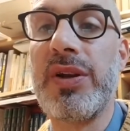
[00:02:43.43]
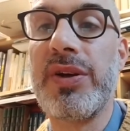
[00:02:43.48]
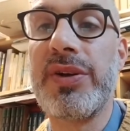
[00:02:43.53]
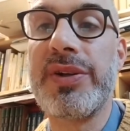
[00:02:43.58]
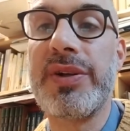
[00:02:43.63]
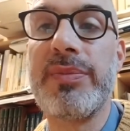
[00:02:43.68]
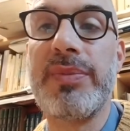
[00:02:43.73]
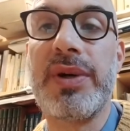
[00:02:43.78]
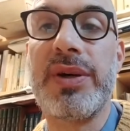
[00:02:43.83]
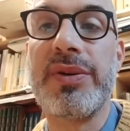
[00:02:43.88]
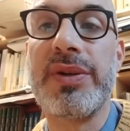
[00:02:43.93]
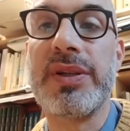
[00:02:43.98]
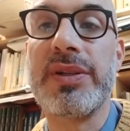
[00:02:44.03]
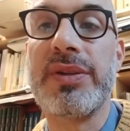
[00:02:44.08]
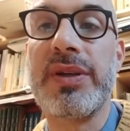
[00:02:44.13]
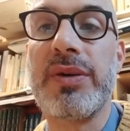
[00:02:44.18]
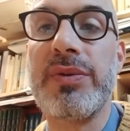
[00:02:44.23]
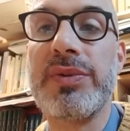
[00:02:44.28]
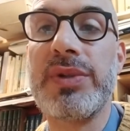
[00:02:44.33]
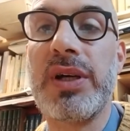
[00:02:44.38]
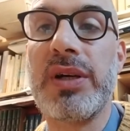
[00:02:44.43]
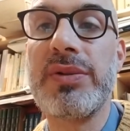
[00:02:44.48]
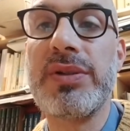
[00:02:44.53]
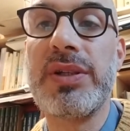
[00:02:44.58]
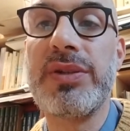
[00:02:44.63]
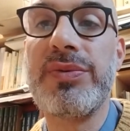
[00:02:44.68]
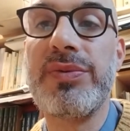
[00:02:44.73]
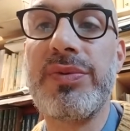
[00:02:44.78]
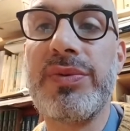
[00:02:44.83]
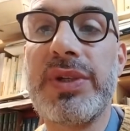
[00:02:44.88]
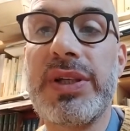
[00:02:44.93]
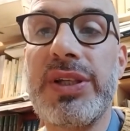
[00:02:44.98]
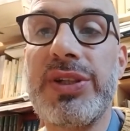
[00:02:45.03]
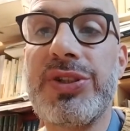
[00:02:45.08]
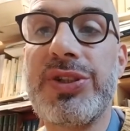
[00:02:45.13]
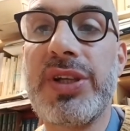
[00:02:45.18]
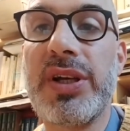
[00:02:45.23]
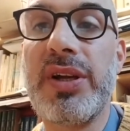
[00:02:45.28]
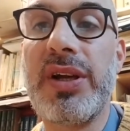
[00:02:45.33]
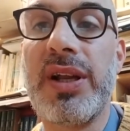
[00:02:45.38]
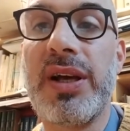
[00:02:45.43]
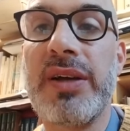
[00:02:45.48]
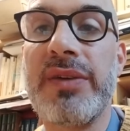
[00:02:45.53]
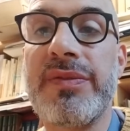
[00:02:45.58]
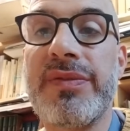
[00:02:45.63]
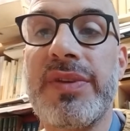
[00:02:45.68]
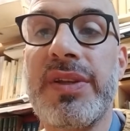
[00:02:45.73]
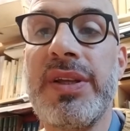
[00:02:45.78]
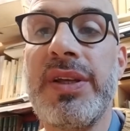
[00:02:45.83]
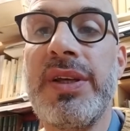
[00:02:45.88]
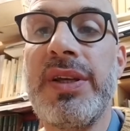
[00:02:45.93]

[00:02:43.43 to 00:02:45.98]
learn about it. How how that we can share lives.